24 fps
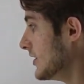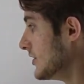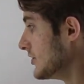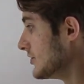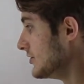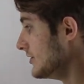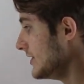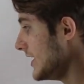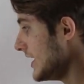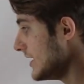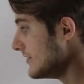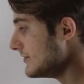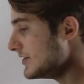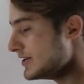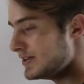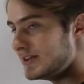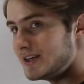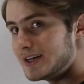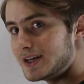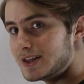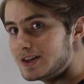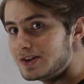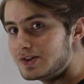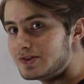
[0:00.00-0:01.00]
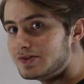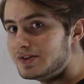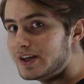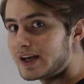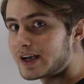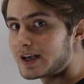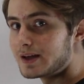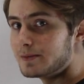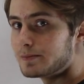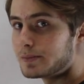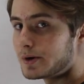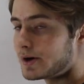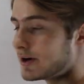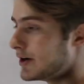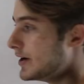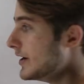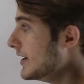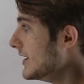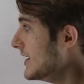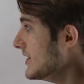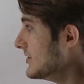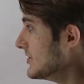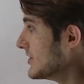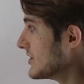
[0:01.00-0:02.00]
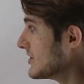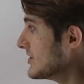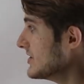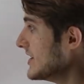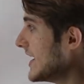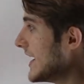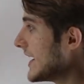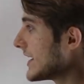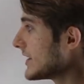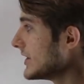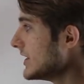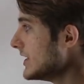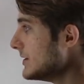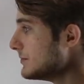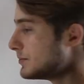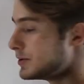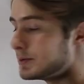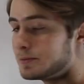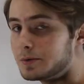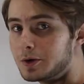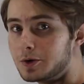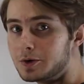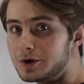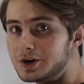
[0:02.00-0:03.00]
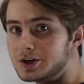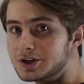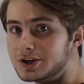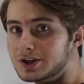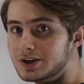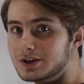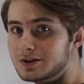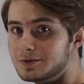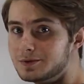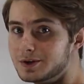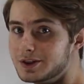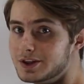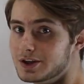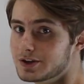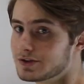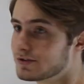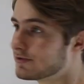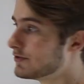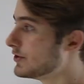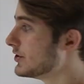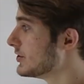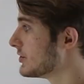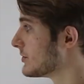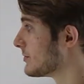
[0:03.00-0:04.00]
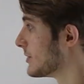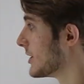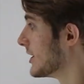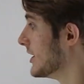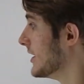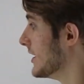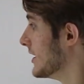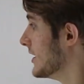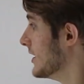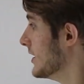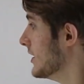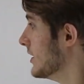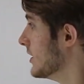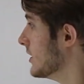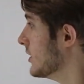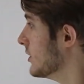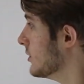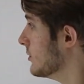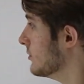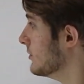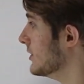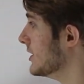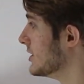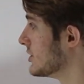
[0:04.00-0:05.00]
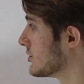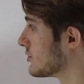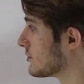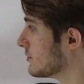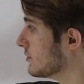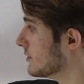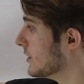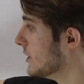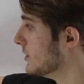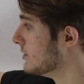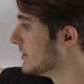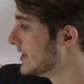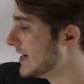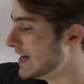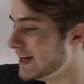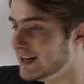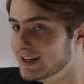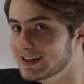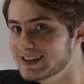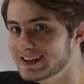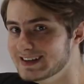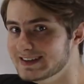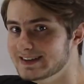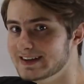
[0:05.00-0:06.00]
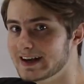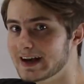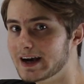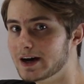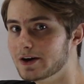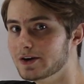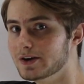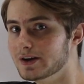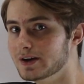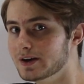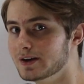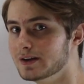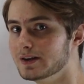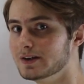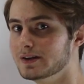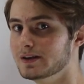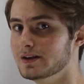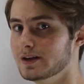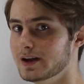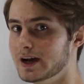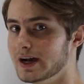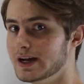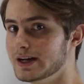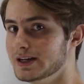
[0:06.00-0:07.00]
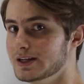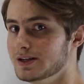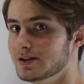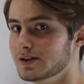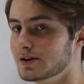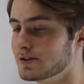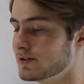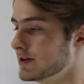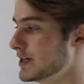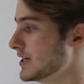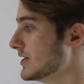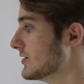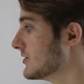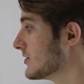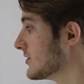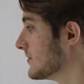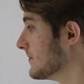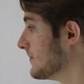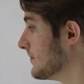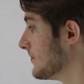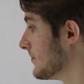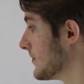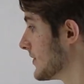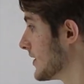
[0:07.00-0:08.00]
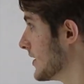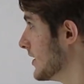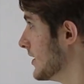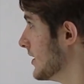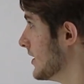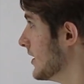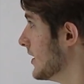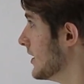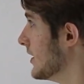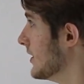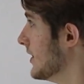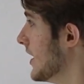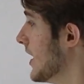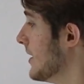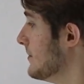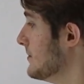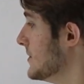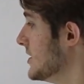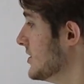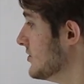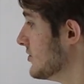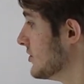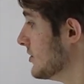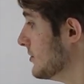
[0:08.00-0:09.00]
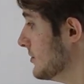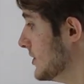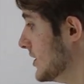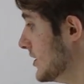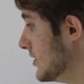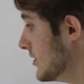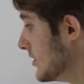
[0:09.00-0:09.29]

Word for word: So everything in this second part is exactly in proportion with this first part. We just rotated it down 90 degrees. That means that we